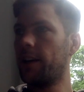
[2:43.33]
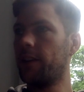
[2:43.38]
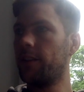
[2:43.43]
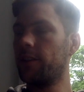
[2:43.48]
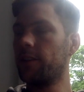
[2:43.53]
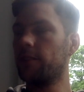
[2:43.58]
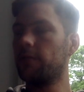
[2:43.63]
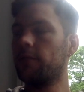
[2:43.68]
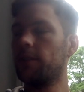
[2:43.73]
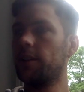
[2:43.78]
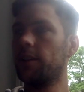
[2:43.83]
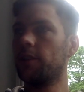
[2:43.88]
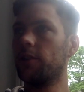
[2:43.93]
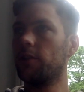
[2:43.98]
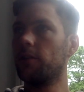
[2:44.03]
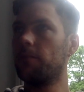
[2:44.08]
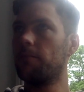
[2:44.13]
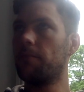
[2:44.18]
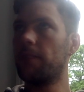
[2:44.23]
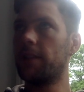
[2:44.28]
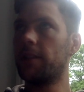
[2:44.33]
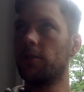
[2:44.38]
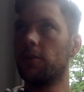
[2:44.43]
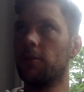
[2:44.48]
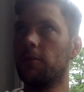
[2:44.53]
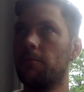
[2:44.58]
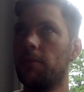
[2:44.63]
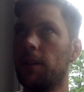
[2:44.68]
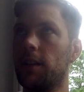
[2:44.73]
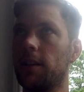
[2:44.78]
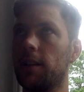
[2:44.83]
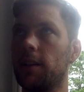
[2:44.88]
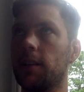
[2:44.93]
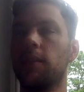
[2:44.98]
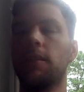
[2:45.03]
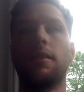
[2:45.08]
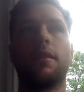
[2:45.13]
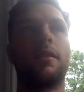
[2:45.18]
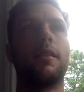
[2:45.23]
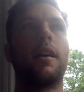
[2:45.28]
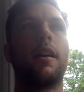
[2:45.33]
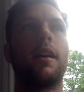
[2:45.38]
there's a really good Mentor Merlin